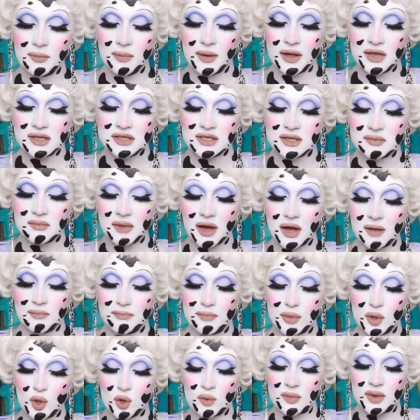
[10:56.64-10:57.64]
painting my
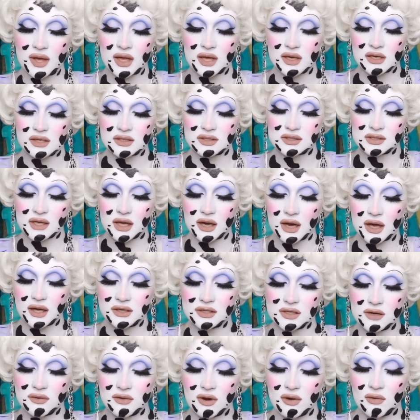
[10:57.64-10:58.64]
boobies, and I
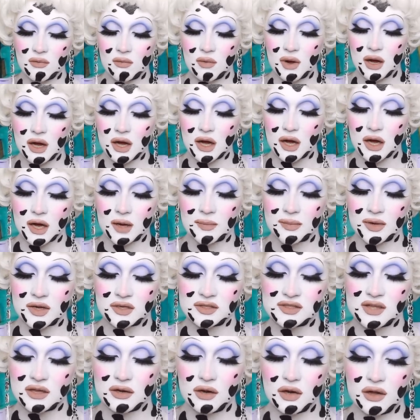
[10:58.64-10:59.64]
don't know why,
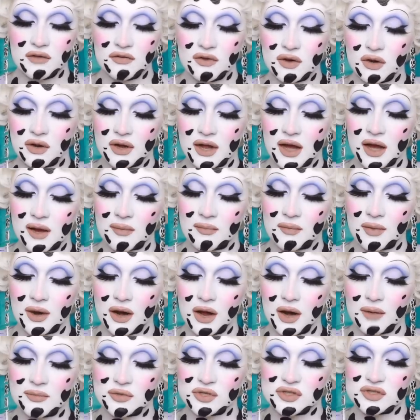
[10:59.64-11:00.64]
because they're not even on
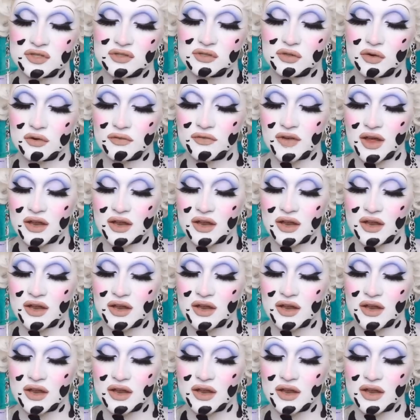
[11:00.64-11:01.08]
camera. I'm just sort of